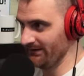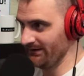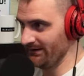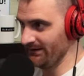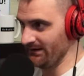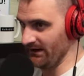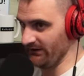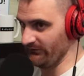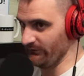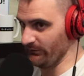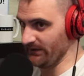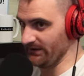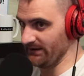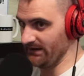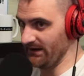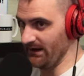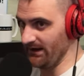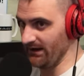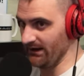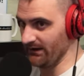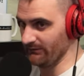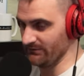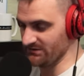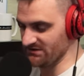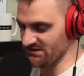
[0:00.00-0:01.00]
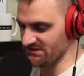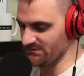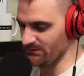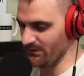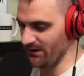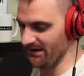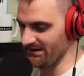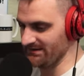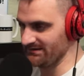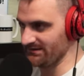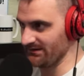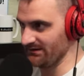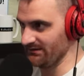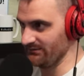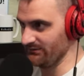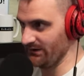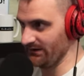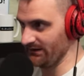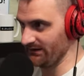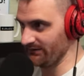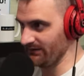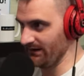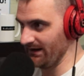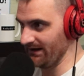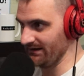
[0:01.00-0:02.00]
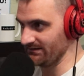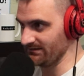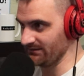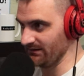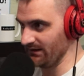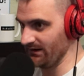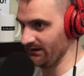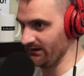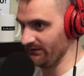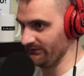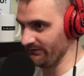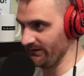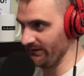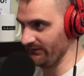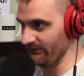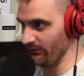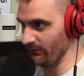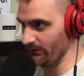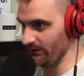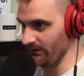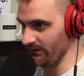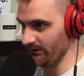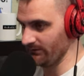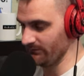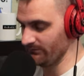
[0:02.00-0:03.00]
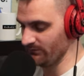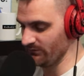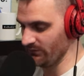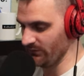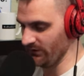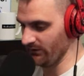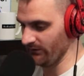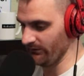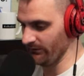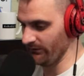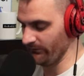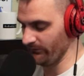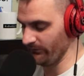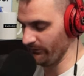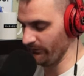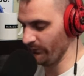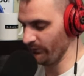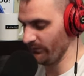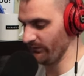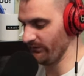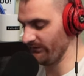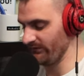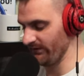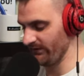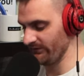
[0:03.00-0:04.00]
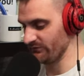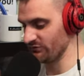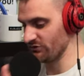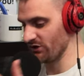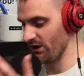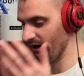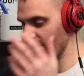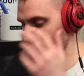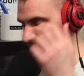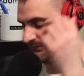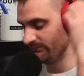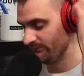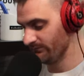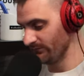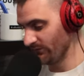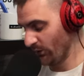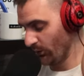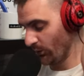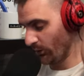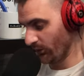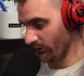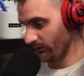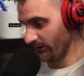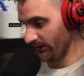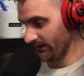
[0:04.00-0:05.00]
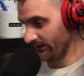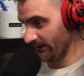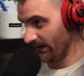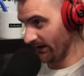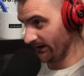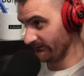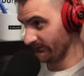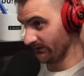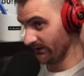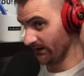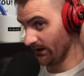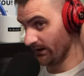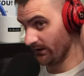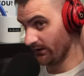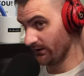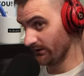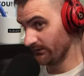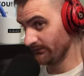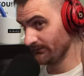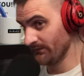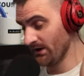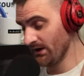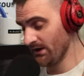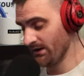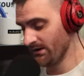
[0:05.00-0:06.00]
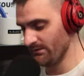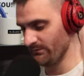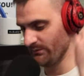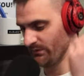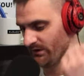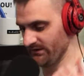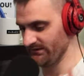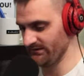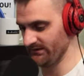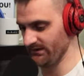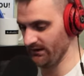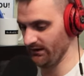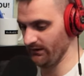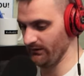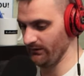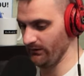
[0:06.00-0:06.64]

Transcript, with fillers: if we can, which is why it's kind of like last line if they've already, you know, they've, they've tried oral and IV iron. But uh,